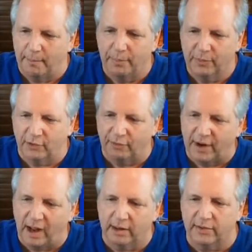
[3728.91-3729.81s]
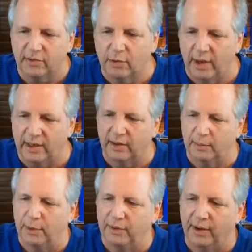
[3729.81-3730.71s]
So for now, let's just go ahead and get the
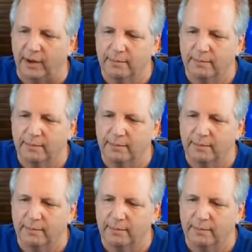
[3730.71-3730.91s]
briefing.